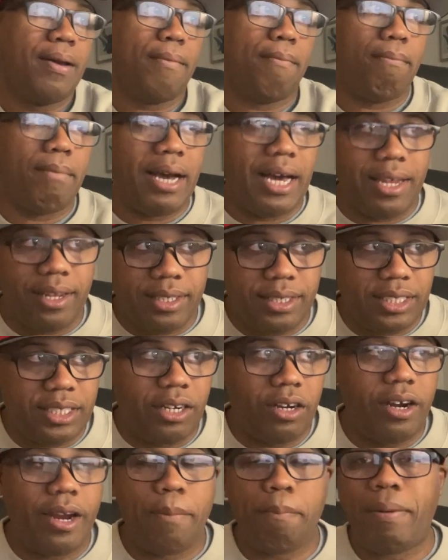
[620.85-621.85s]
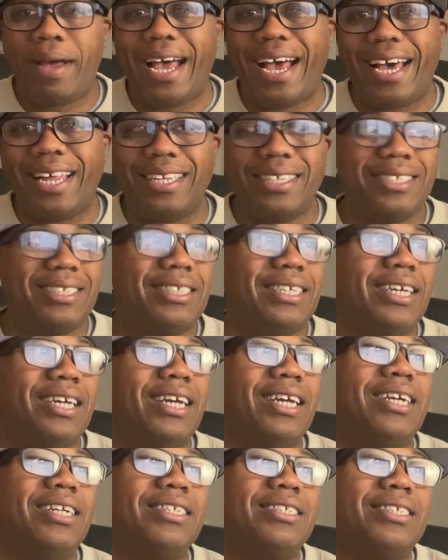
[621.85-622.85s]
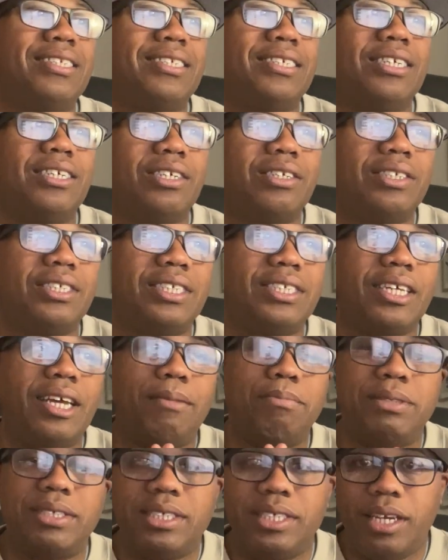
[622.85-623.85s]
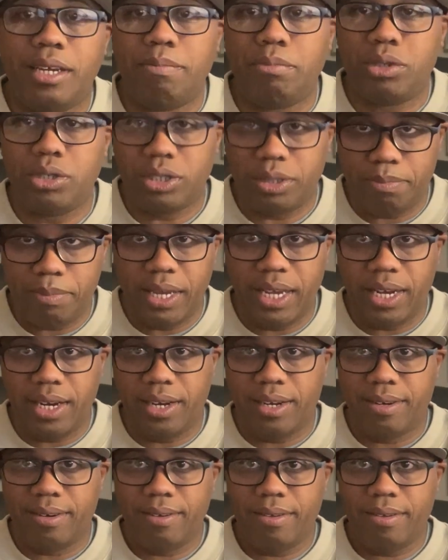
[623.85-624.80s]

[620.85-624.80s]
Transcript: monetary policy until September's meeting.